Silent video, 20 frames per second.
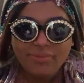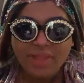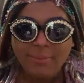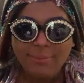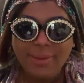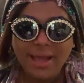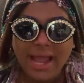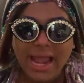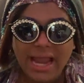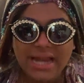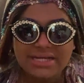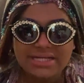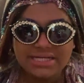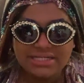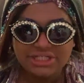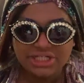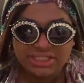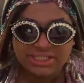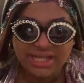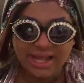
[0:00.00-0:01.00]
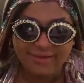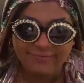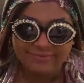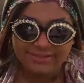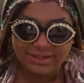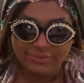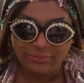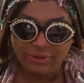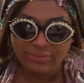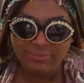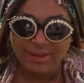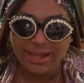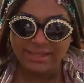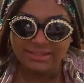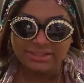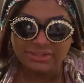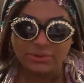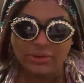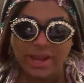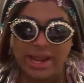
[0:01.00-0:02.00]
But I did just have someone
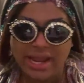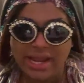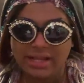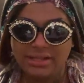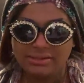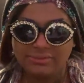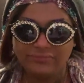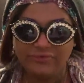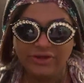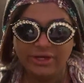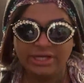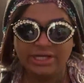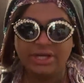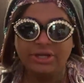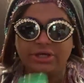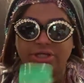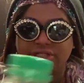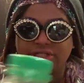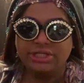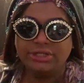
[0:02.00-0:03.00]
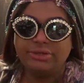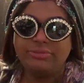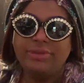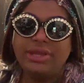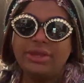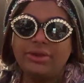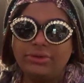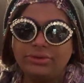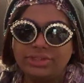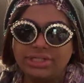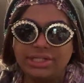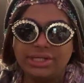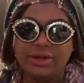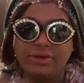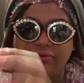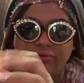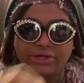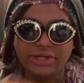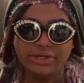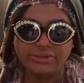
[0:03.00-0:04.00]
pass away very near and dear to me who did
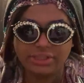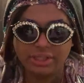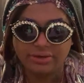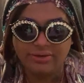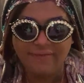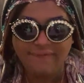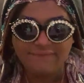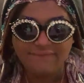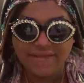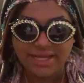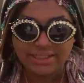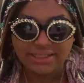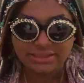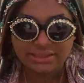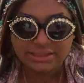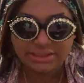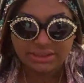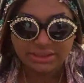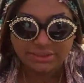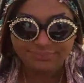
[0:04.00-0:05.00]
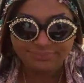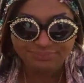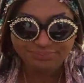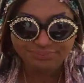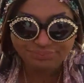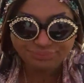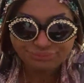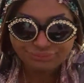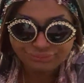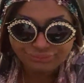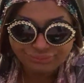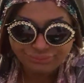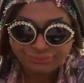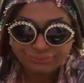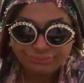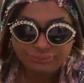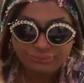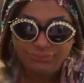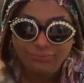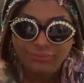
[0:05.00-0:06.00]
overdose on Fent.
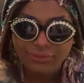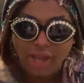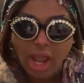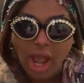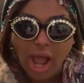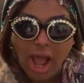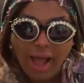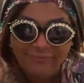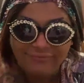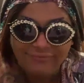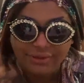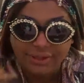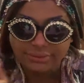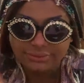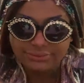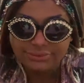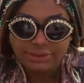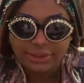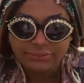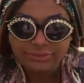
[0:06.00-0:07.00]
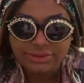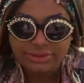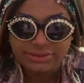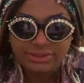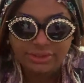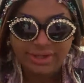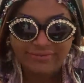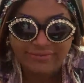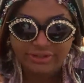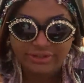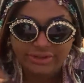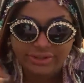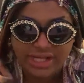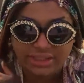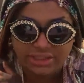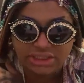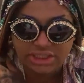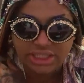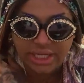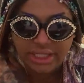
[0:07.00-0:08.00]
Awful. Don't ever do
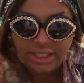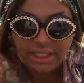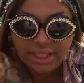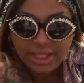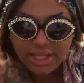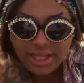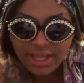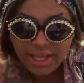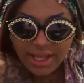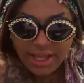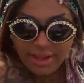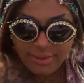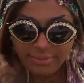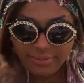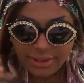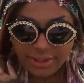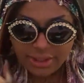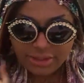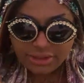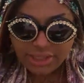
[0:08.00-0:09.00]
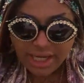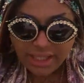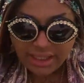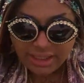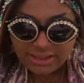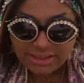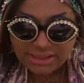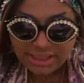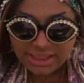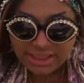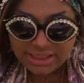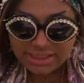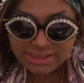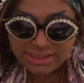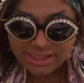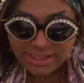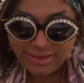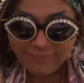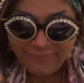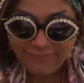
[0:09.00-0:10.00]
that shit. Bearded dragon skin is
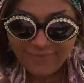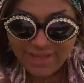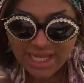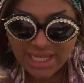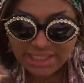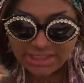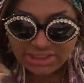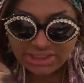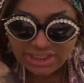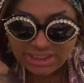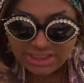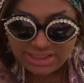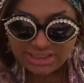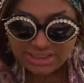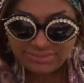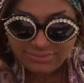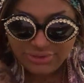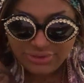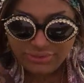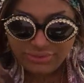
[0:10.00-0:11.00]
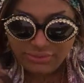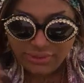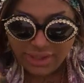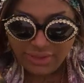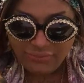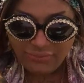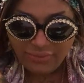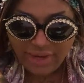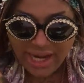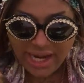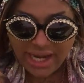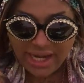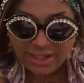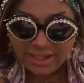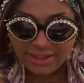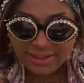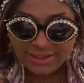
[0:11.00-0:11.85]
like a fish. It's smooth one way,